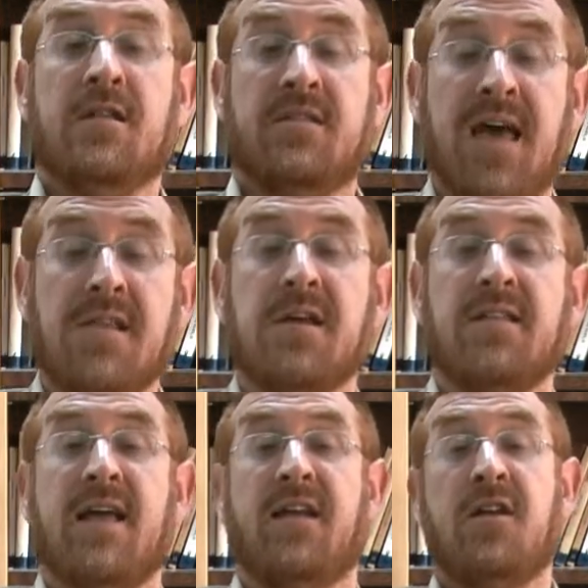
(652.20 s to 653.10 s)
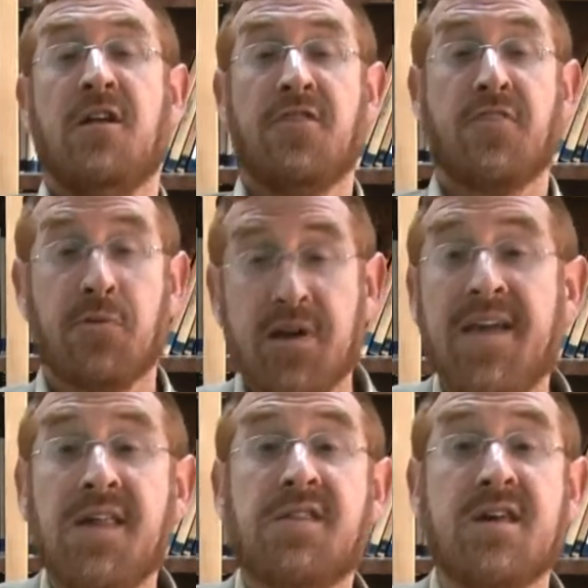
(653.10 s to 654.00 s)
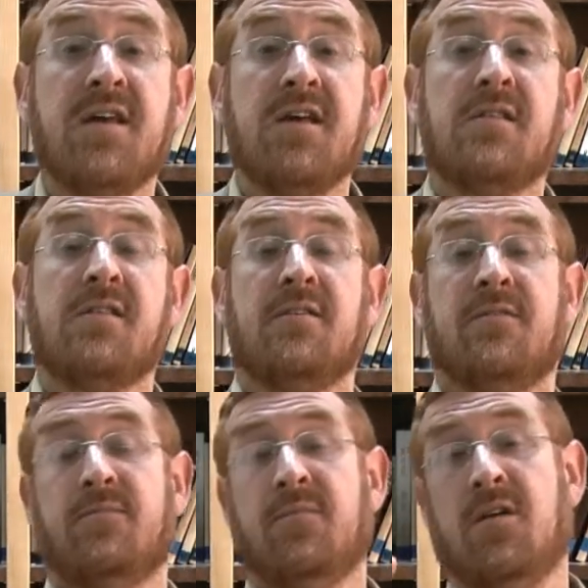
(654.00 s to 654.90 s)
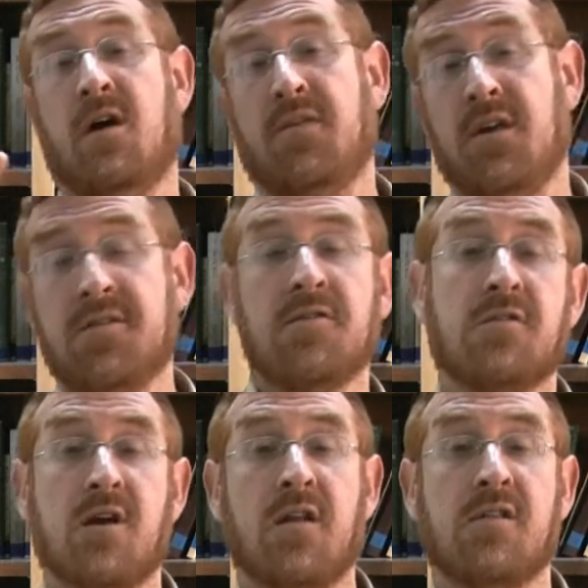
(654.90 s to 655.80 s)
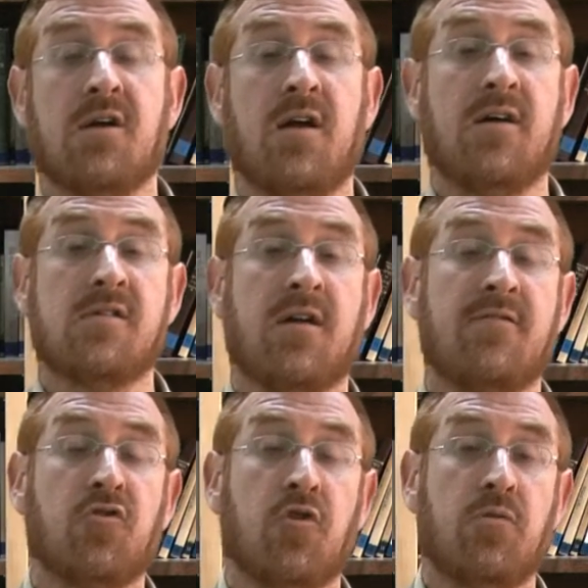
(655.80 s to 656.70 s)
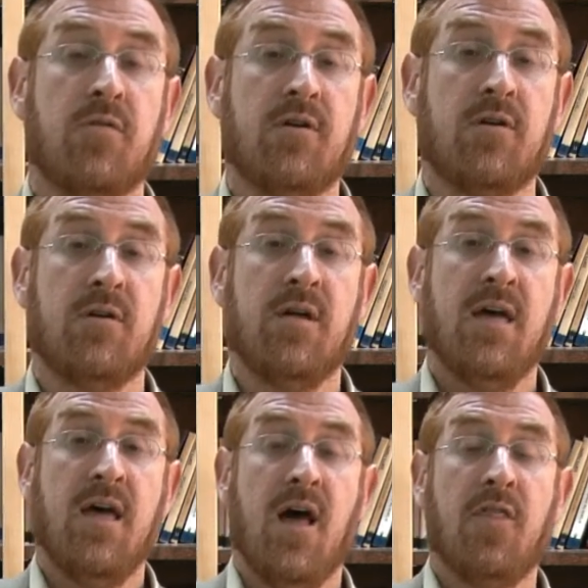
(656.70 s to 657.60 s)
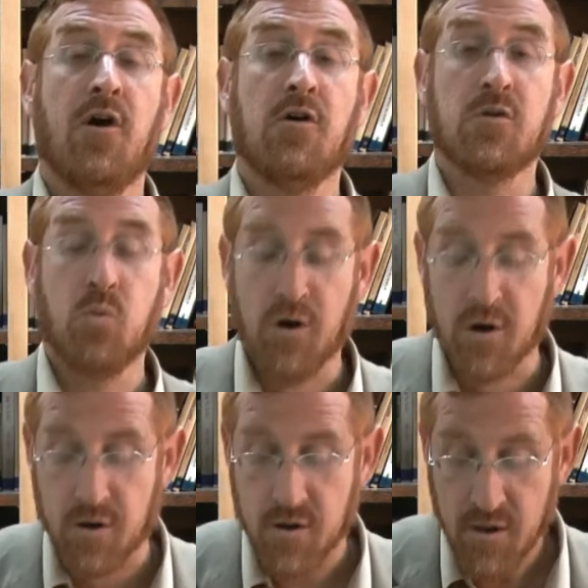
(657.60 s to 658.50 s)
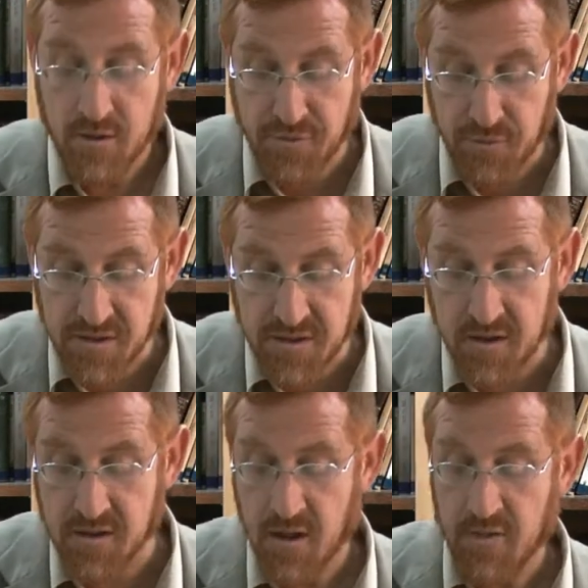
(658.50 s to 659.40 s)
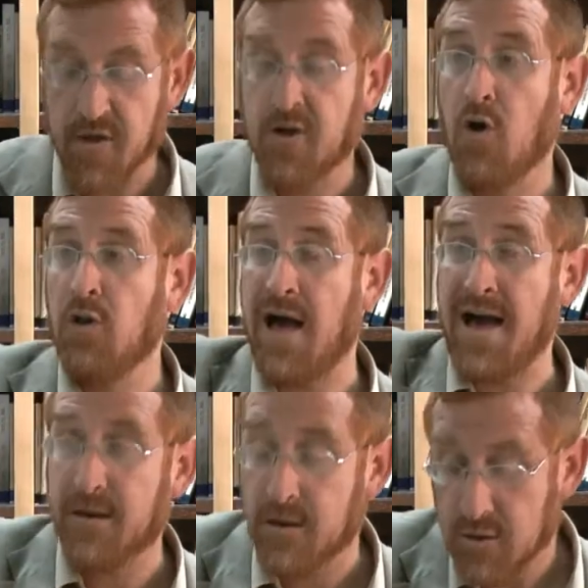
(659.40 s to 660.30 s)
designated 3 cities on the eastern side of the Jordan River, and those were the 3 cities: the Golan,